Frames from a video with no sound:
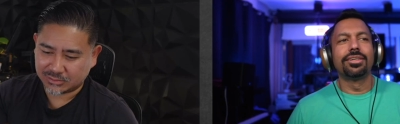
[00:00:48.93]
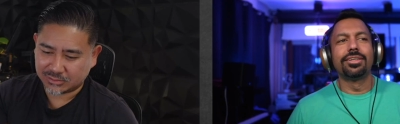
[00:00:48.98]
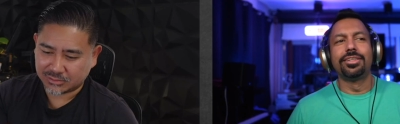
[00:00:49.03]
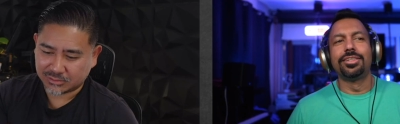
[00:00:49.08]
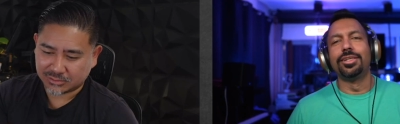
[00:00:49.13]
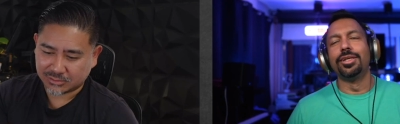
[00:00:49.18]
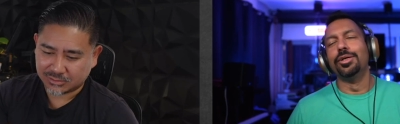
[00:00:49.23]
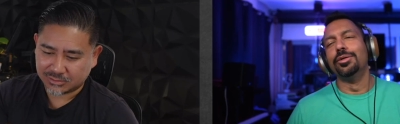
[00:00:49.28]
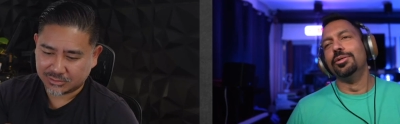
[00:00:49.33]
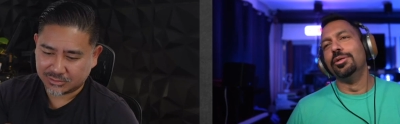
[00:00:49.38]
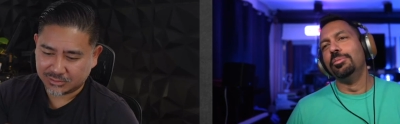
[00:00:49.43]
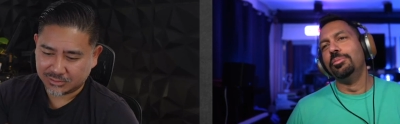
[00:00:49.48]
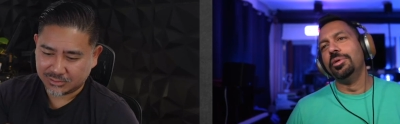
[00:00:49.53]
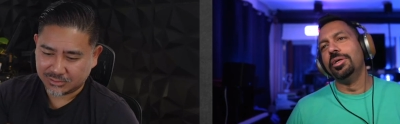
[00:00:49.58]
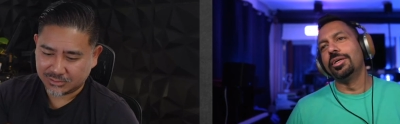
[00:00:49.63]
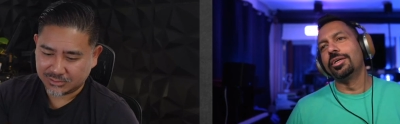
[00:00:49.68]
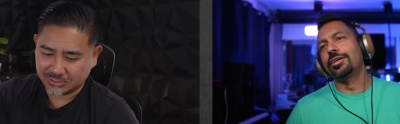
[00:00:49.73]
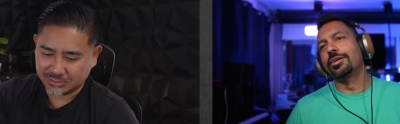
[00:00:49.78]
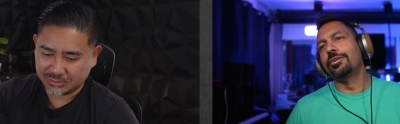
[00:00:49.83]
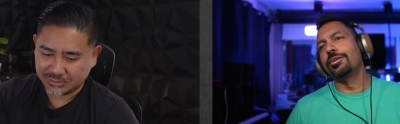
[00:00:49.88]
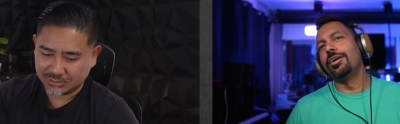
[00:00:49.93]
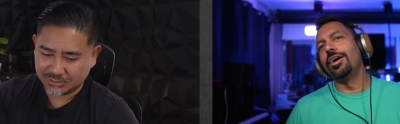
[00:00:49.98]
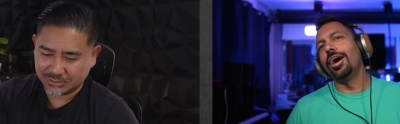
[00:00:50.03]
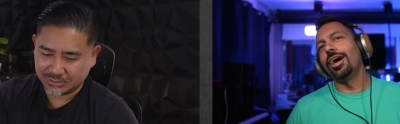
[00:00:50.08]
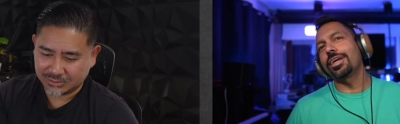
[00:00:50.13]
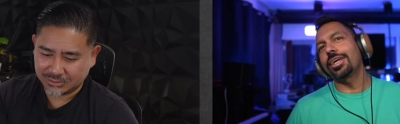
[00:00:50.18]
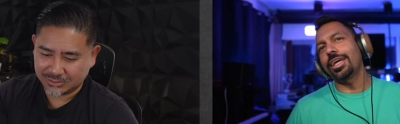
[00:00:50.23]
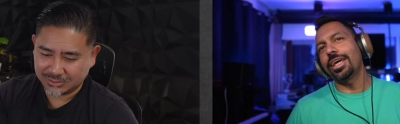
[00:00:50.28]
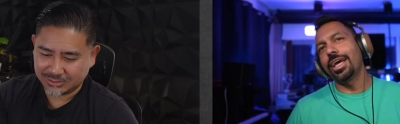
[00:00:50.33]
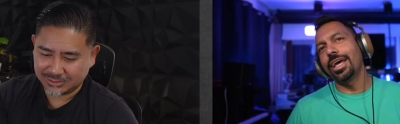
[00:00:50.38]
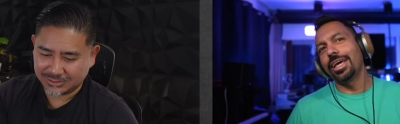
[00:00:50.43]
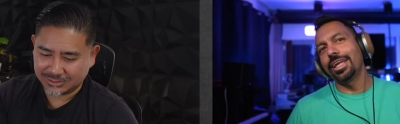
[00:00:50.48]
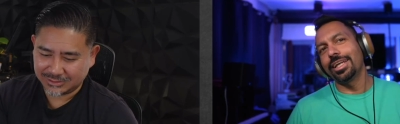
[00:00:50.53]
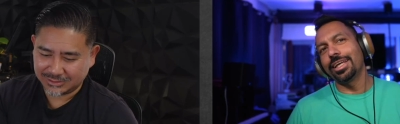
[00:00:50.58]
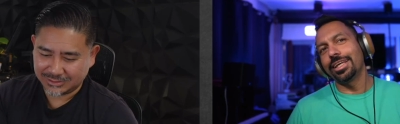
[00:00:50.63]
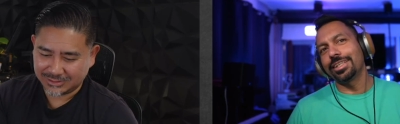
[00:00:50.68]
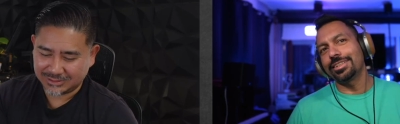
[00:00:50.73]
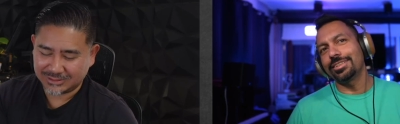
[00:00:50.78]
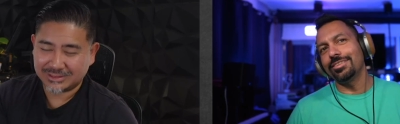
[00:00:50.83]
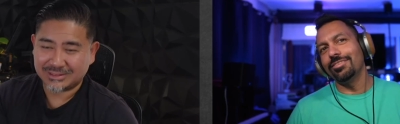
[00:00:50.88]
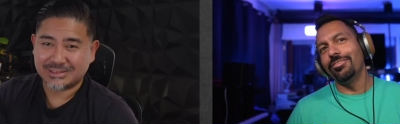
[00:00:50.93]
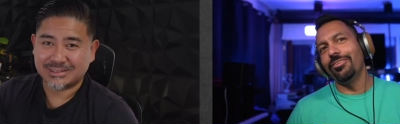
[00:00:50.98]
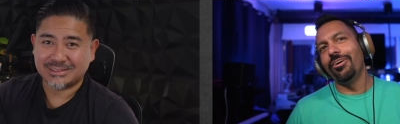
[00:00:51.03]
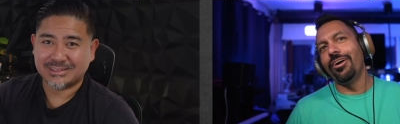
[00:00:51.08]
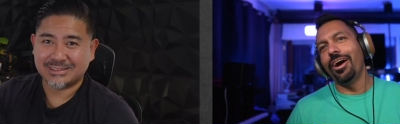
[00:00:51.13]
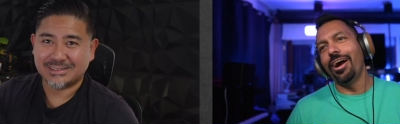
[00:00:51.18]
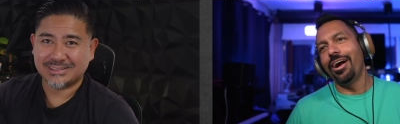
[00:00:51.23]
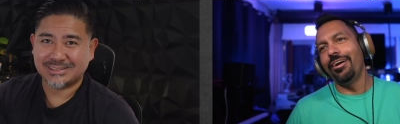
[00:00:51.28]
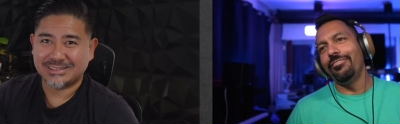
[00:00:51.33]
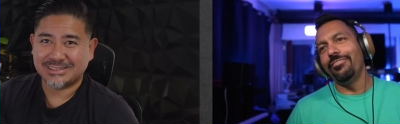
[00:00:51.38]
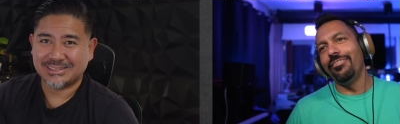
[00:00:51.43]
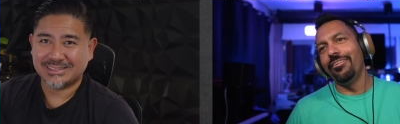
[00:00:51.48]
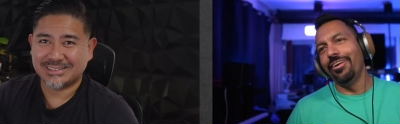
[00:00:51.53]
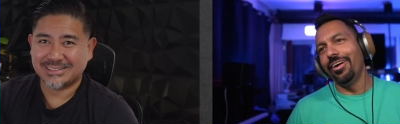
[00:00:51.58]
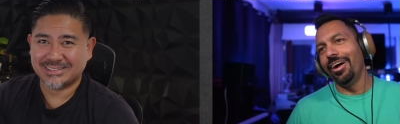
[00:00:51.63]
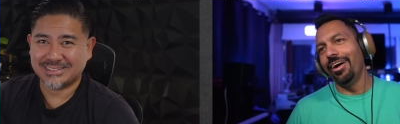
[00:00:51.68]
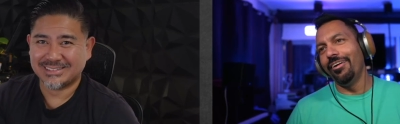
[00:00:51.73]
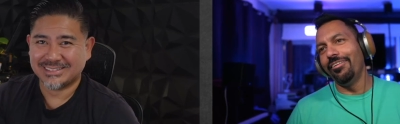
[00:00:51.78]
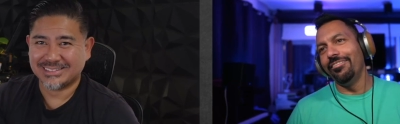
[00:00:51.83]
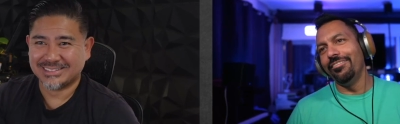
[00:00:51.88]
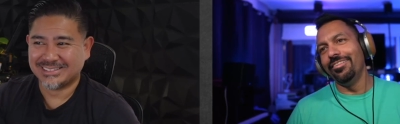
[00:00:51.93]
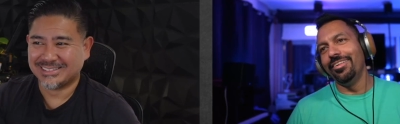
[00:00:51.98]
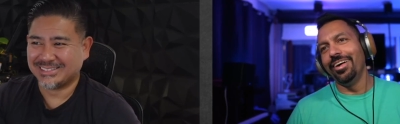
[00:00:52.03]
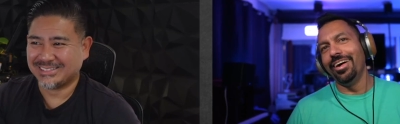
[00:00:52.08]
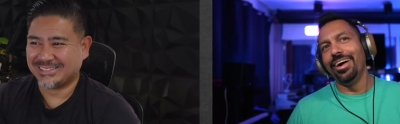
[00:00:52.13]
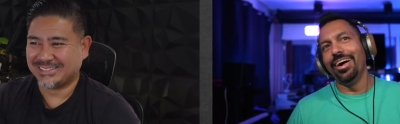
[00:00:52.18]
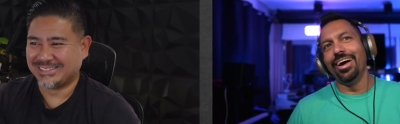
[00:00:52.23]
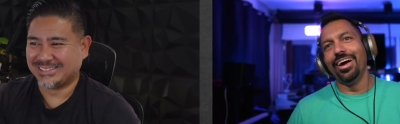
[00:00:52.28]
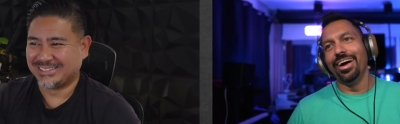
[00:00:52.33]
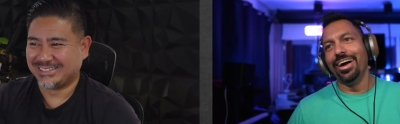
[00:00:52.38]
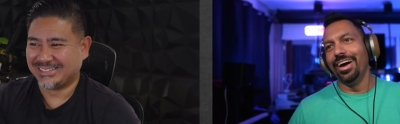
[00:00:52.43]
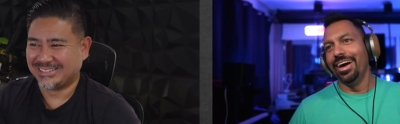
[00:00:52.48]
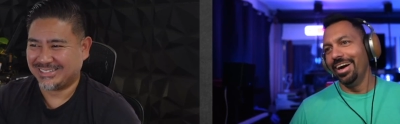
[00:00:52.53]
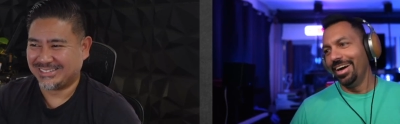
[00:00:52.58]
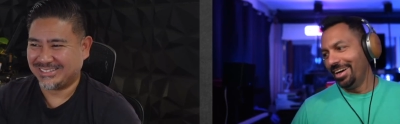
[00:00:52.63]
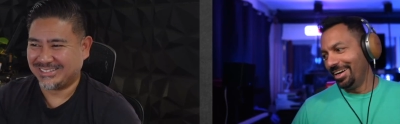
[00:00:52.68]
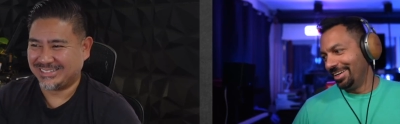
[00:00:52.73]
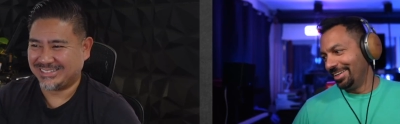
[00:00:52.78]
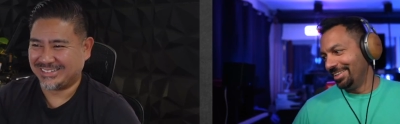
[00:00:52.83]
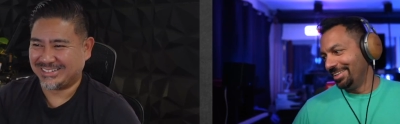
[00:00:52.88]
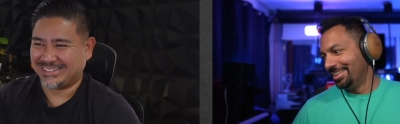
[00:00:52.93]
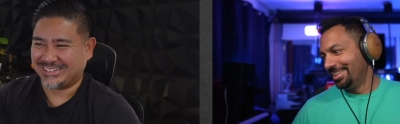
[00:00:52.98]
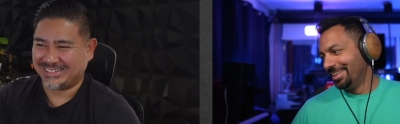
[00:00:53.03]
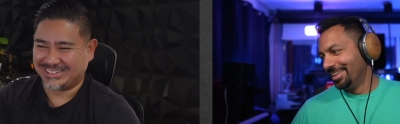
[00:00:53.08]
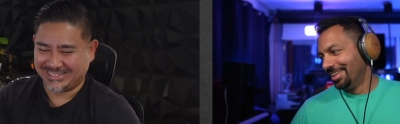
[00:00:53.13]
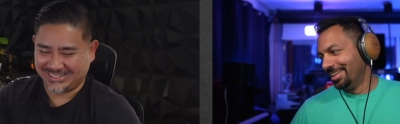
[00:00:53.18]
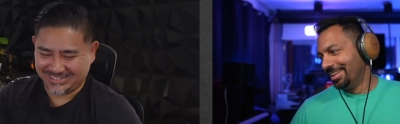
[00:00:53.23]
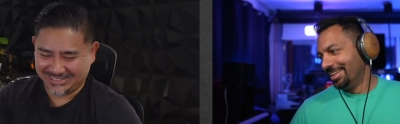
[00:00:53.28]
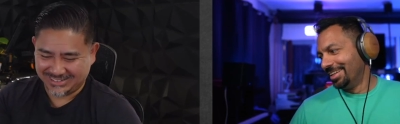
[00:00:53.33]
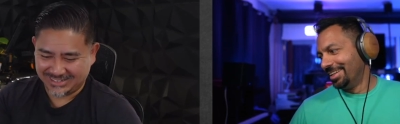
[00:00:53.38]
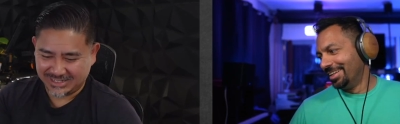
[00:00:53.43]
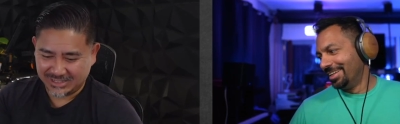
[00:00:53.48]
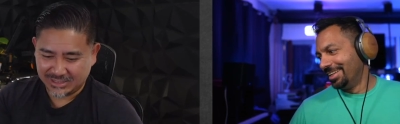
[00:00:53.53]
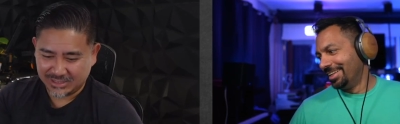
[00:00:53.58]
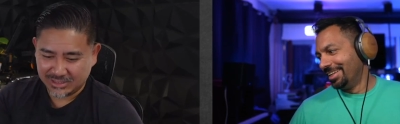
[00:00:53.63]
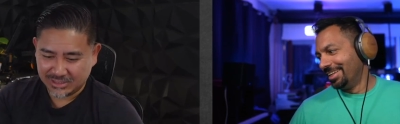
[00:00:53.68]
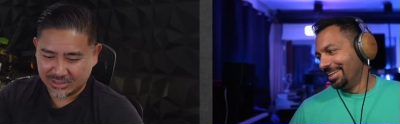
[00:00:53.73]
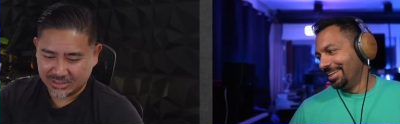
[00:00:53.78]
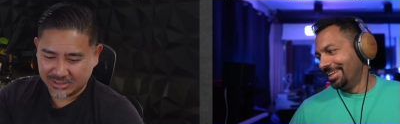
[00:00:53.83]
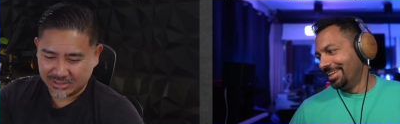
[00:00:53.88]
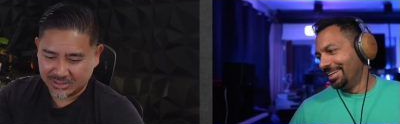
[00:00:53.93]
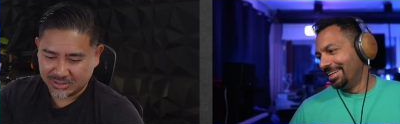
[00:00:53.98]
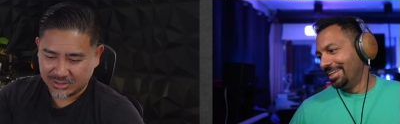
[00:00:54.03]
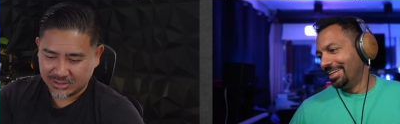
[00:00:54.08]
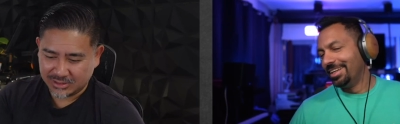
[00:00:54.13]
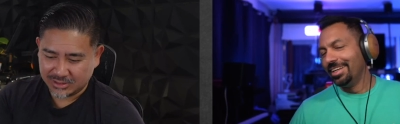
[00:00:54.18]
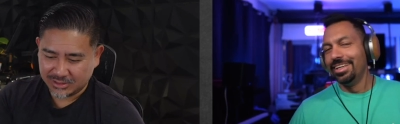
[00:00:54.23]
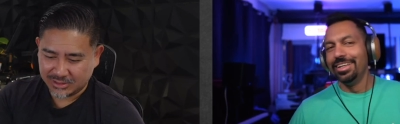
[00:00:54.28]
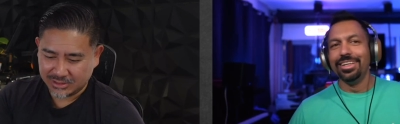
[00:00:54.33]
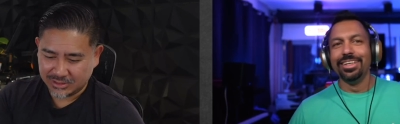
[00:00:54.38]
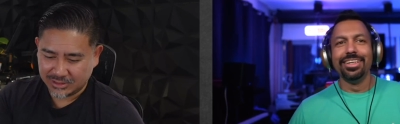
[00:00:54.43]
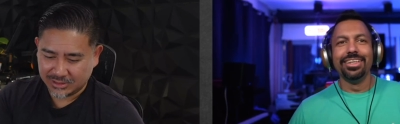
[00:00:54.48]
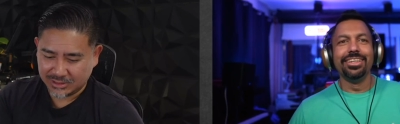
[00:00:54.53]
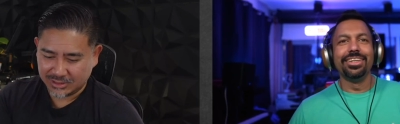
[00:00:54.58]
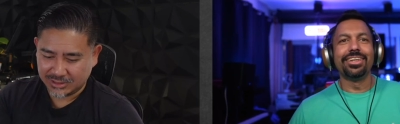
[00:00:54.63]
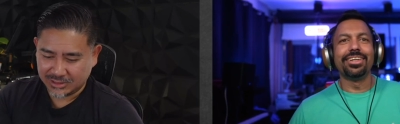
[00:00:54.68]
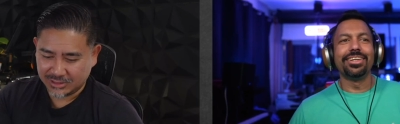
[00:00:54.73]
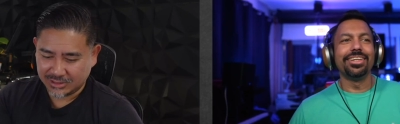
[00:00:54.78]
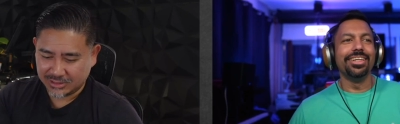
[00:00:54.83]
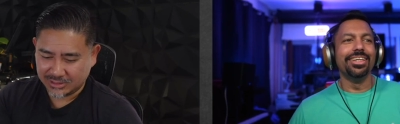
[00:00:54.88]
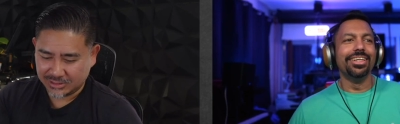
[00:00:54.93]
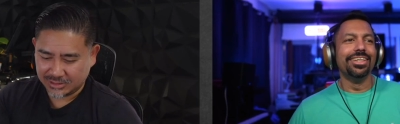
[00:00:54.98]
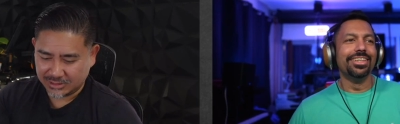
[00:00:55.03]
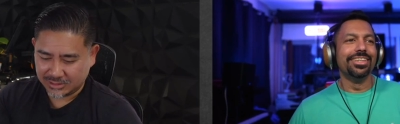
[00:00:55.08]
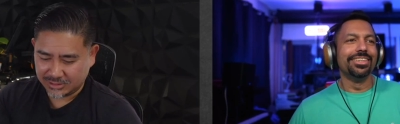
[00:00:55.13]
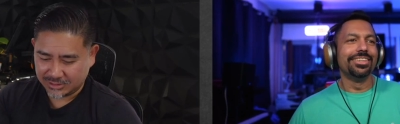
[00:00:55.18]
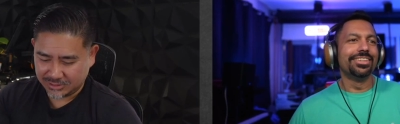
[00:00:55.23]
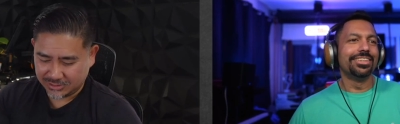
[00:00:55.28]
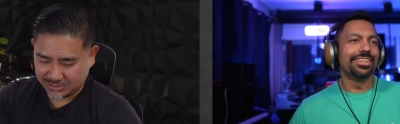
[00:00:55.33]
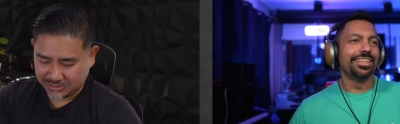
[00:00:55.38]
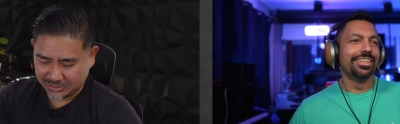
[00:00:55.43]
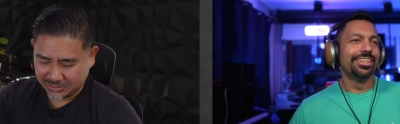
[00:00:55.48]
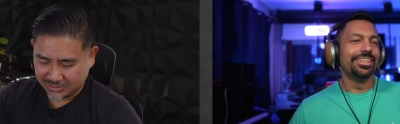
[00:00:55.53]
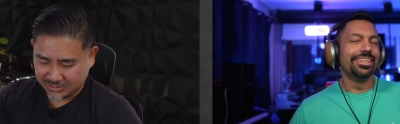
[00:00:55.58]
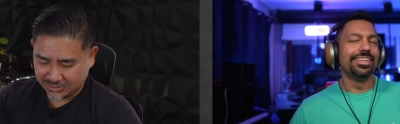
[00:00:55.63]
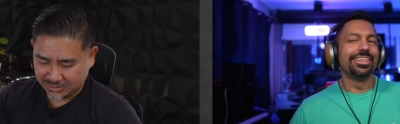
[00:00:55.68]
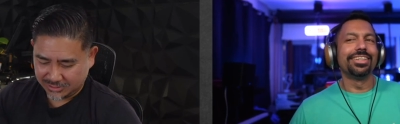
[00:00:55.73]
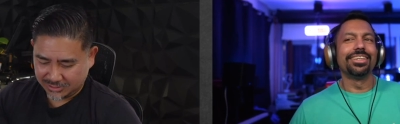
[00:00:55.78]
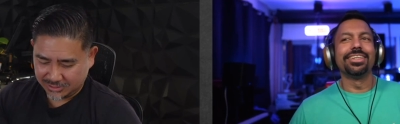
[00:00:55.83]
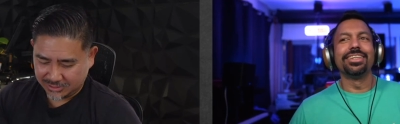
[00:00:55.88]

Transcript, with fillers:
Speaker 1: Joe will be a croc addict. Wah wah wah. he already is, I think.